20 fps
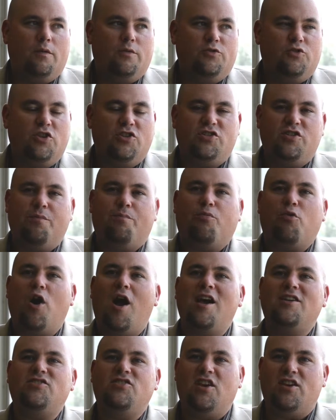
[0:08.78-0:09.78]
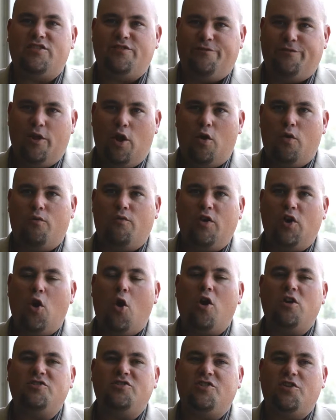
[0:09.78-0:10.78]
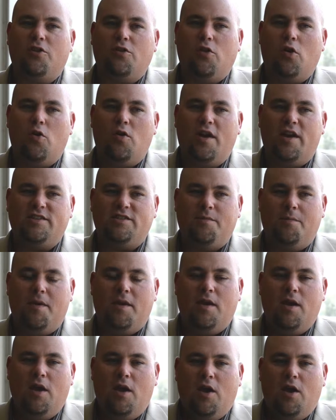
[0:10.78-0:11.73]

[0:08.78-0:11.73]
just the process flow in regards to the loan estimate,